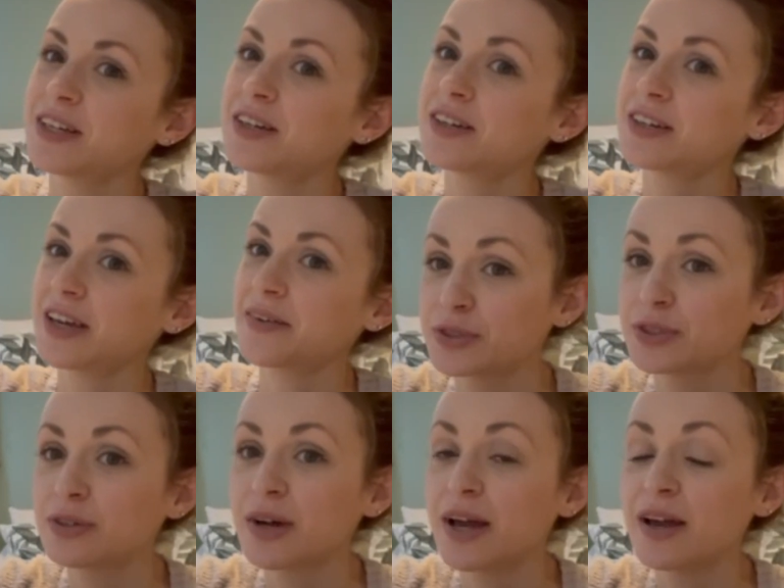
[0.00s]
Okay,
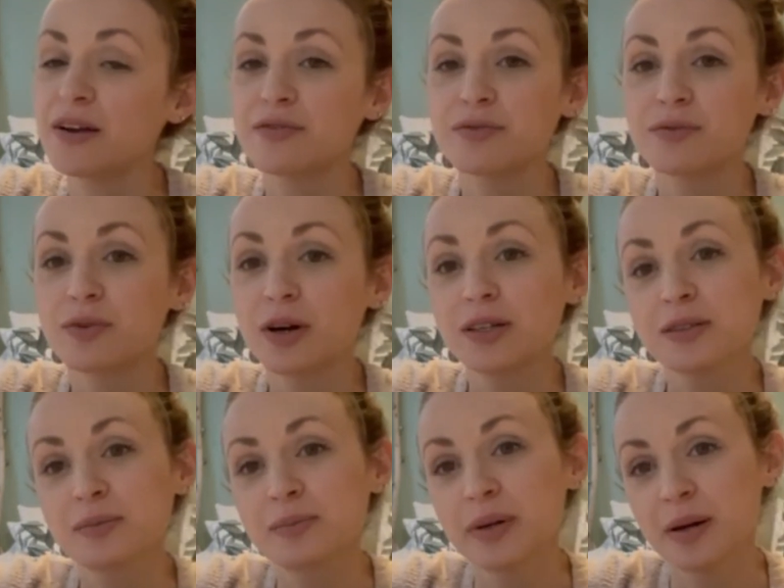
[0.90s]
so I have
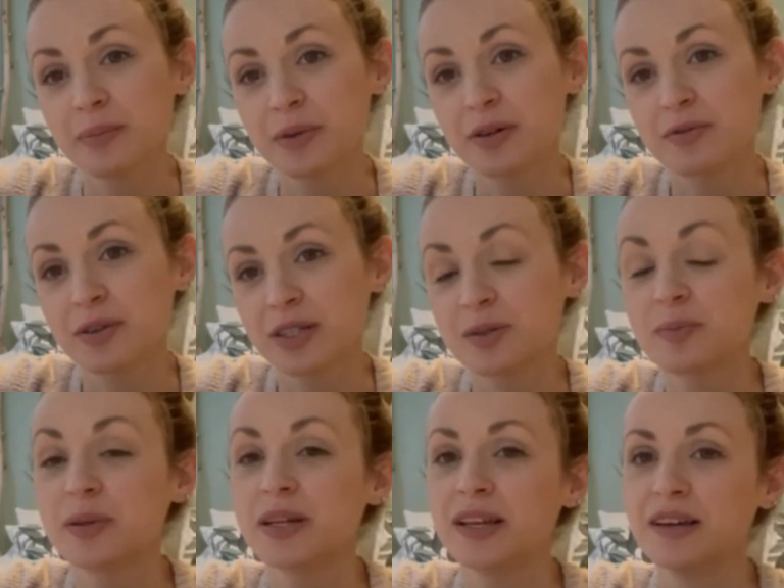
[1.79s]
one pumpkin
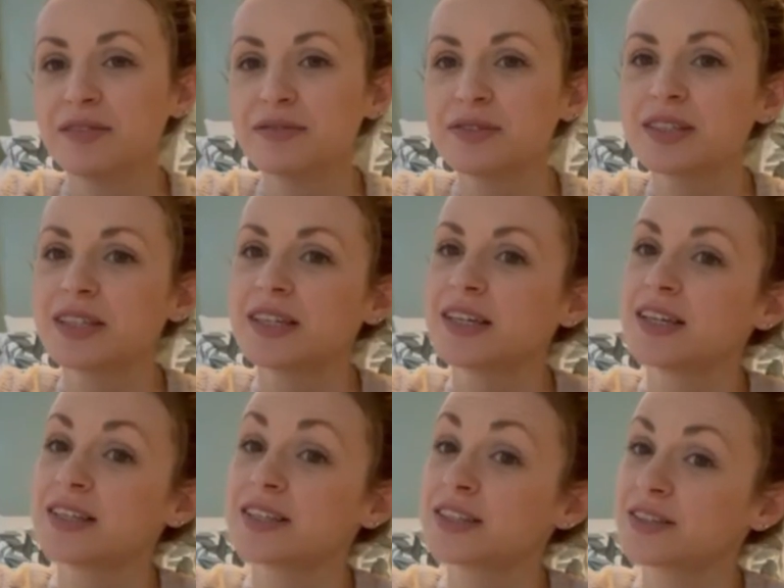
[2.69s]
recipe left,
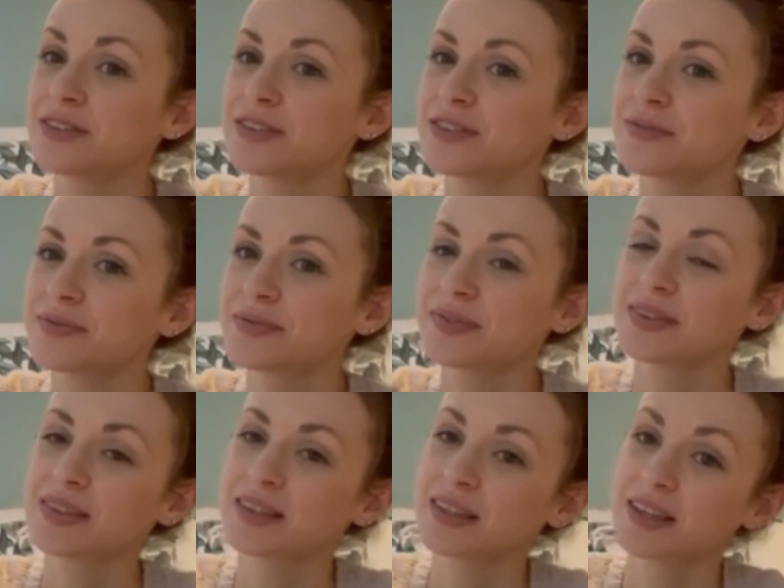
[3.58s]
so
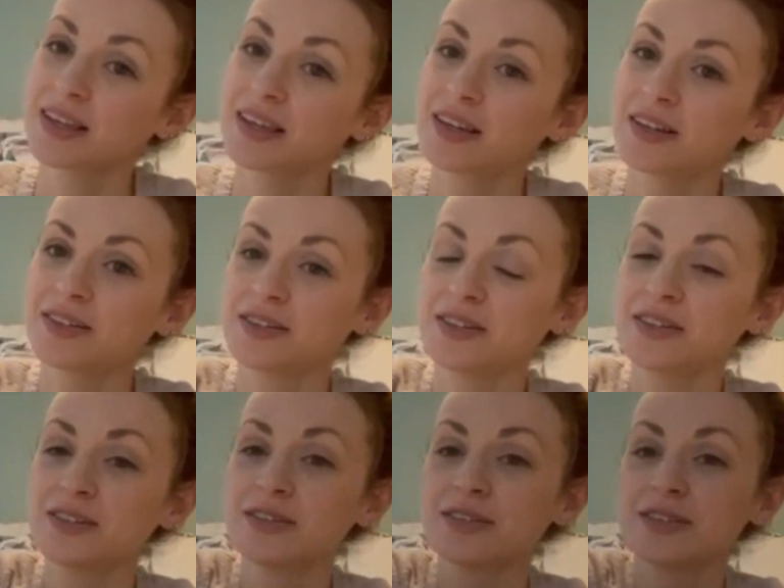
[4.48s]
I'm going
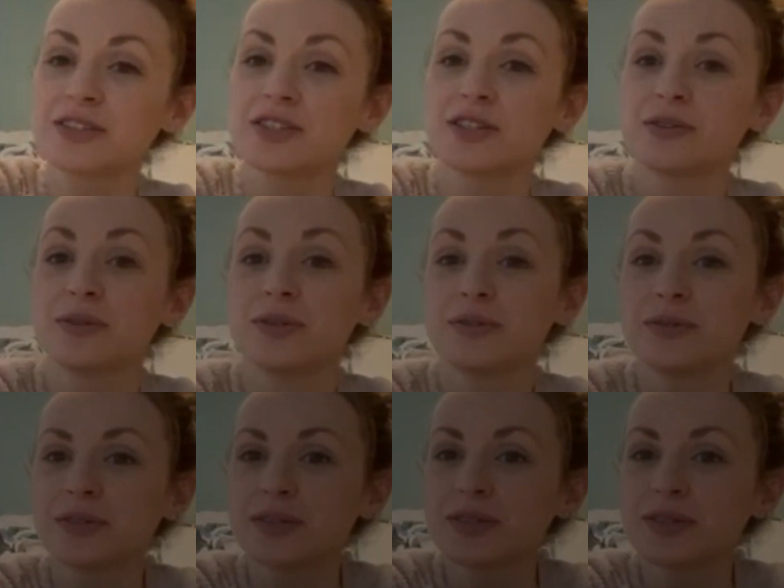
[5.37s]
to show you